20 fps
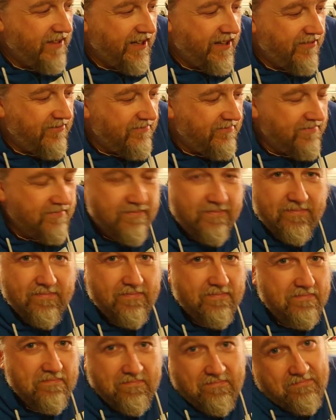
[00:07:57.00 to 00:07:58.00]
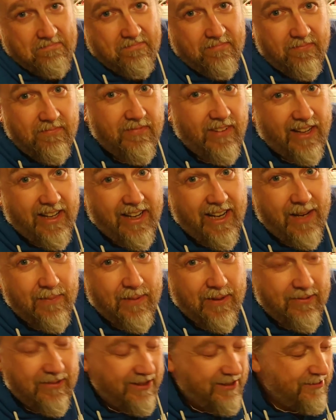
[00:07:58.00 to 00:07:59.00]
Yeah, very
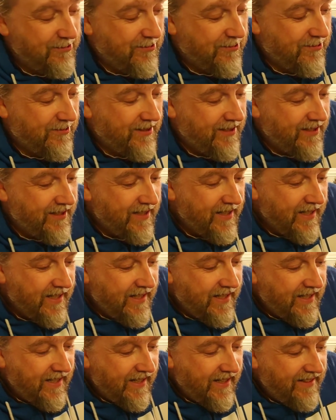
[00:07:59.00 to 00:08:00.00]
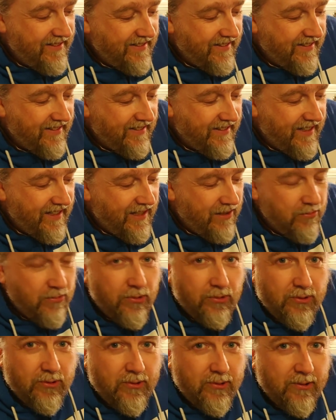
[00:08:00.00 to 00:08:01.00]
happy with it all. And yeah,
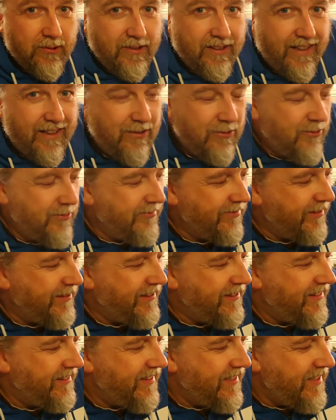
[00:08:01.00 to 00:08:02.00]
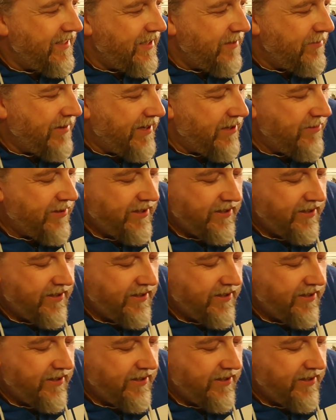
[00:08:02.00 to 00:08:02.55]
we'll do it all again hopefully. But